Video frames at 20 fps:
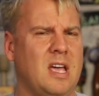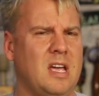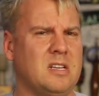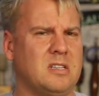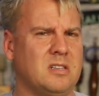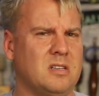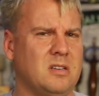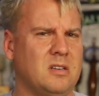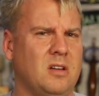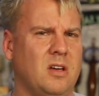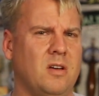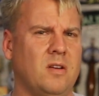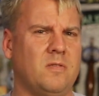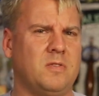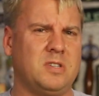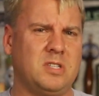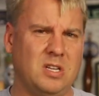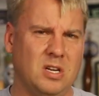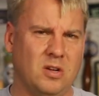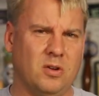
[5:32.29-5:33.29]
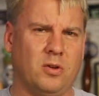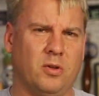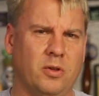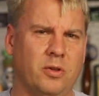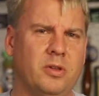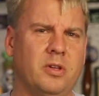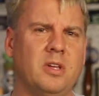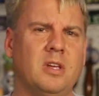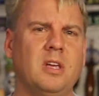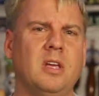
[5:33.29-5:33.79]
agent of
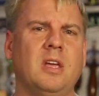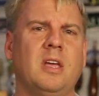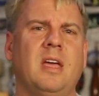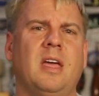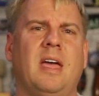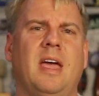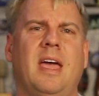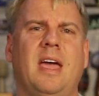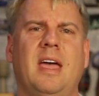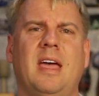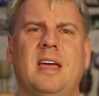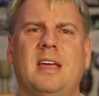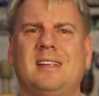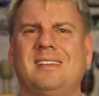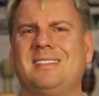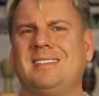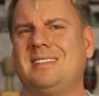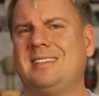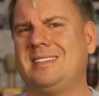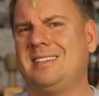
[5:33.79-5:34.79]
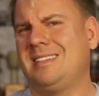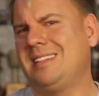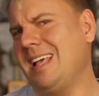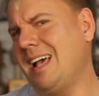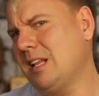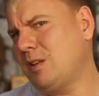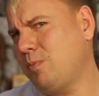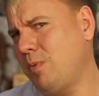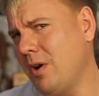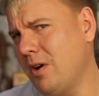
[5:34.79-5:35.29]
S.H.I.E.L.D., and
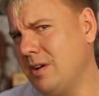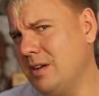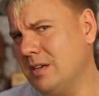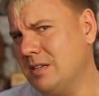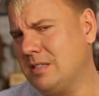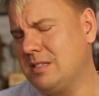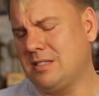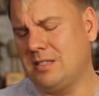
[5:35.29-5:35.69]
that's where it is.